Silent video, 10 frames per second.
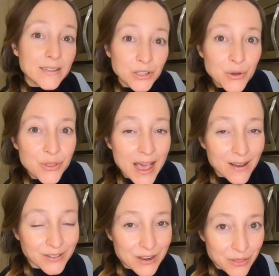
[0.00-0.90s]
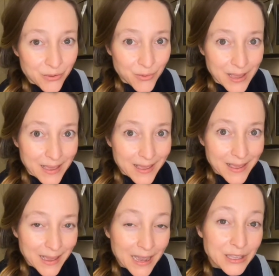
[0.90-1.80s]
2003,
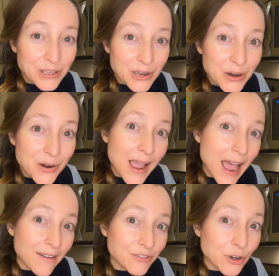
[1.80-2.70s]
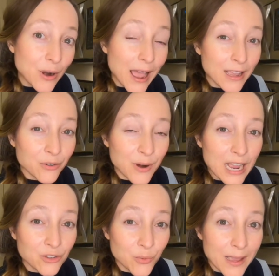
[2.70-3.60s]
a year after I
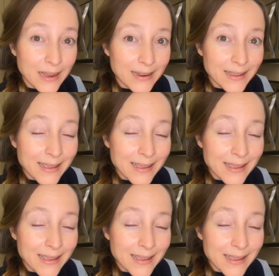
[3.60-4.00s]
graduated,